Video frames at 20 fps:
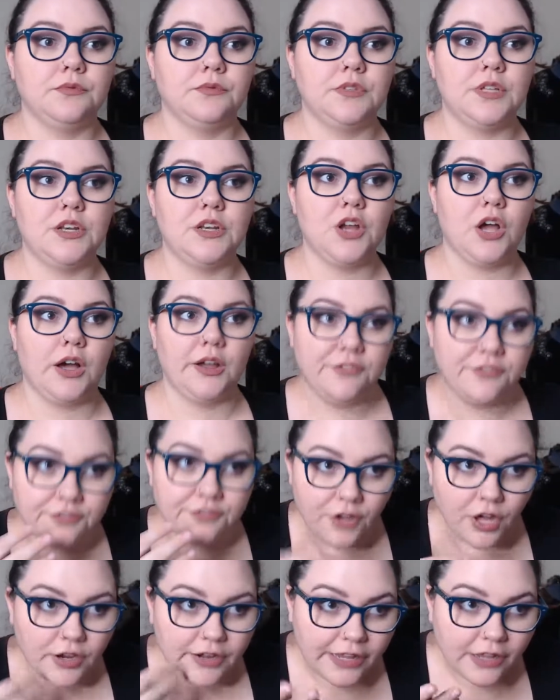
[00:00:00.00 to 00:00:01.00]
The
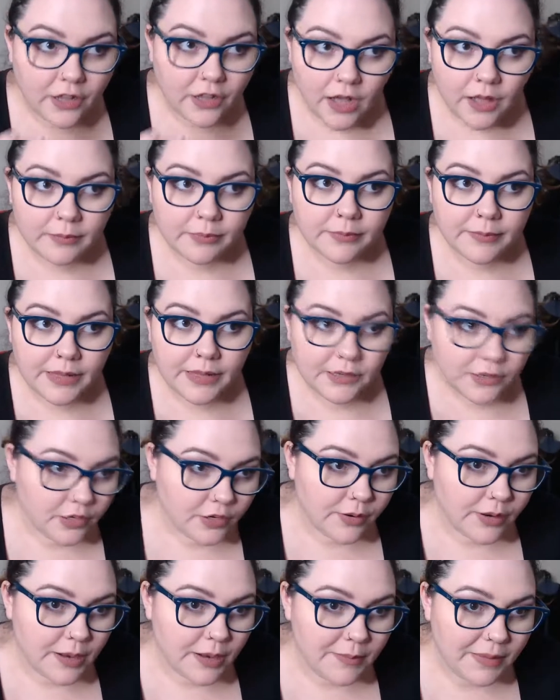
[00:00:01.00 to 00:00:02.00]
non-fawning compliment. You
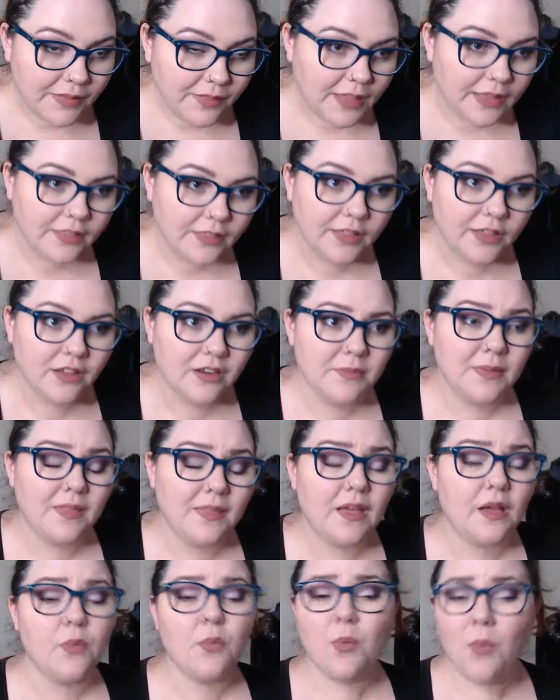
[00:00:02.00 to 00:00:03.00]
know what I mean? Like they could have been
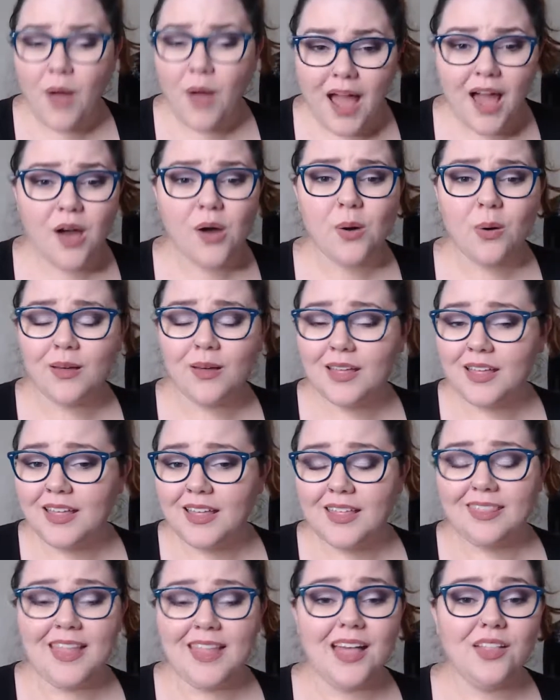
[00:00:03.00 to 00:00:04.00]
like, wow,
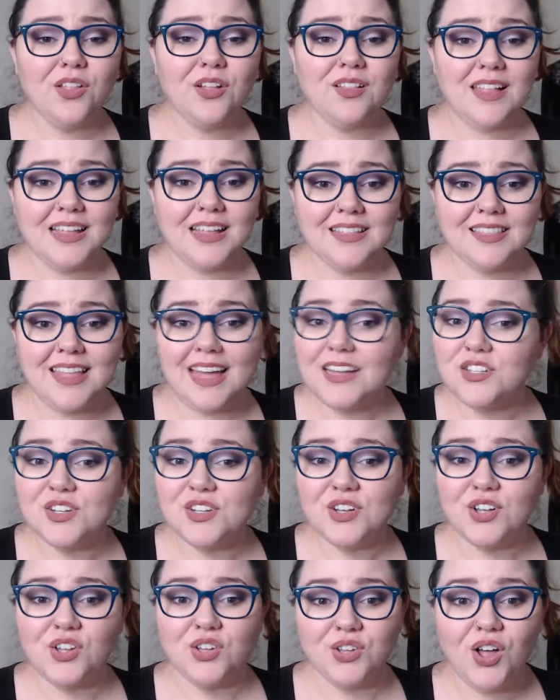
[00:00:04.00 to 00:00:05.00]
that looked like that
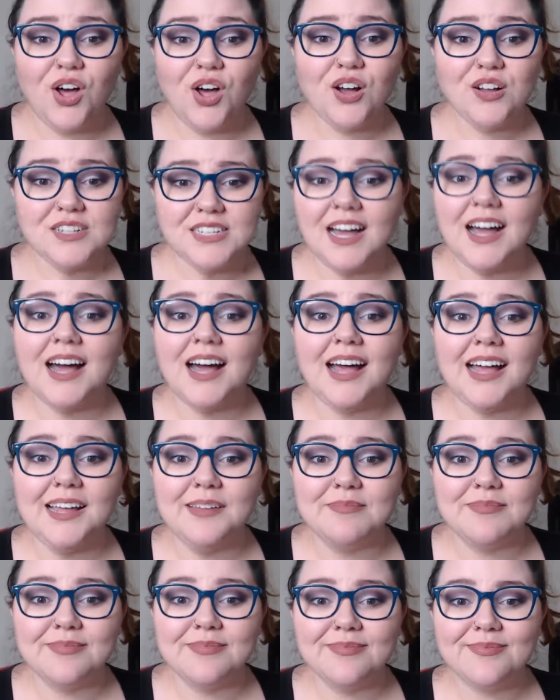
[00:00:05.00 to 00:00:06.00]
took a long
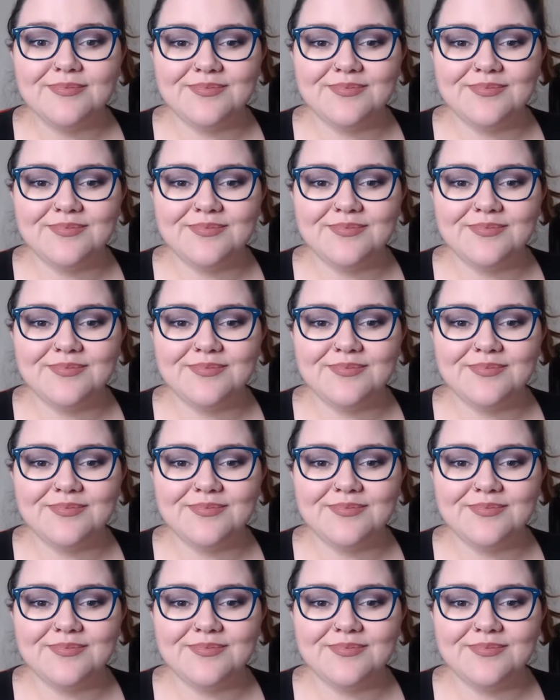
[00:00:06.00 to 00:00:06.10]
time.